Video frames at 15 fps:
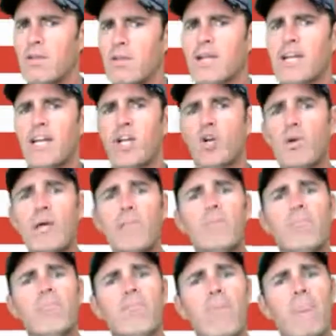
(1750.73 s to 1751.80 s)
I got a grape
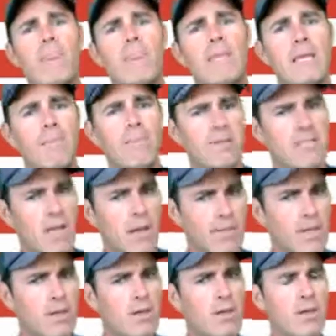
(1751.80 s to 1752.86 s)
in my tummy,